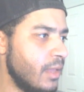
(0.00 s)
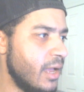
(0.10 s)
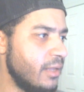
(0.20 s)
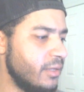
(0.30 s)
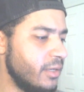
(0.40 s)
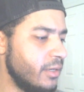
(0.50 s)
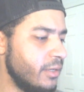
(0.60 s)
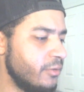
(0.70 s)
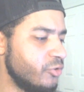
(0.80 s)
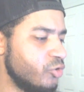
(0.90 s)
I did
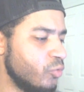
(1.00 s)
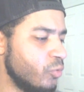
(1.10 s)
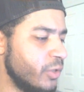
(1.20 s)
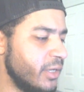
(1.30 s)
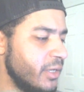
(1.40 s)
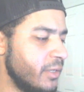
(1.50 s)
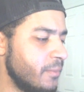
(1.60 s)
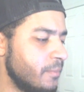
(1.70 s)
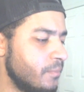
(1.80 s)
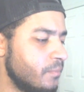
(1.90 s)
enjoy
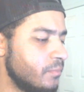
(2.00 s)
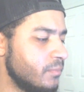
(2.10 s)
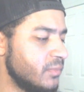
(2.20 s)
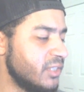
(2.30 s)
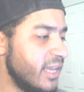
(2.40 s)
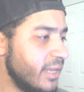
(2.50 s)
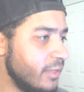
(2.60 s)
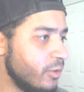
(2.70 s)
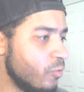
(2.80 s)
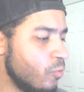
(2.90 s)

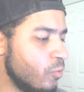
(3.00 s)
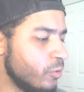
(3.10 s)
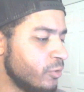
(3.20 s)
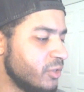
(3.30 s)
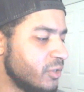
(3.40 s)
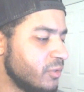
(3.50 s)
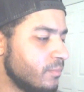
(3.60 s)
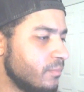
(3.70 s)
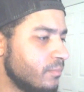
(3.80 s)
taking the course.